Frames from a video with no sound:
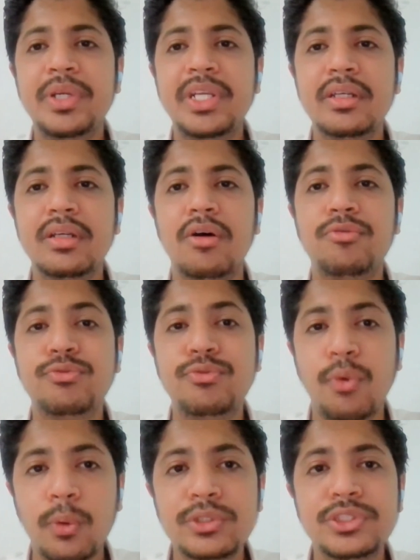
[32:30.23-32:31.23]
they're being
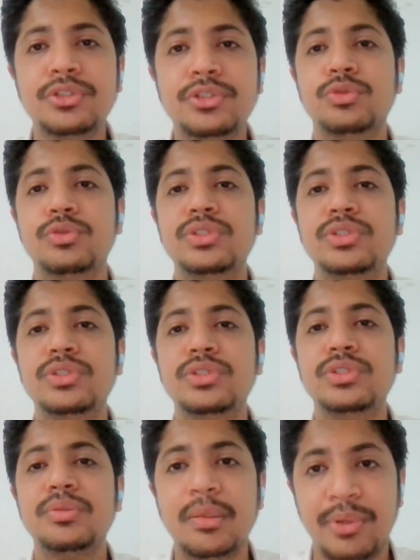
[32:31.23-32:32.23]
forced
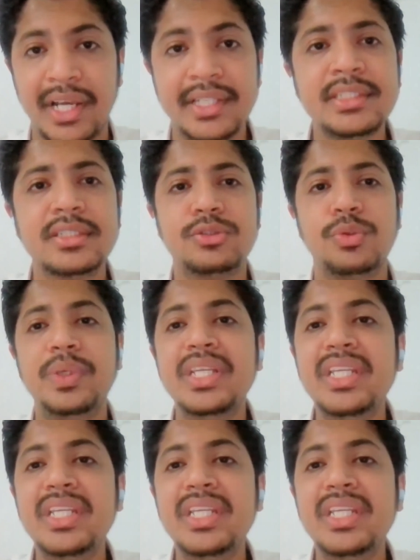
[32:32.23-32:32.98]
to be suppressed.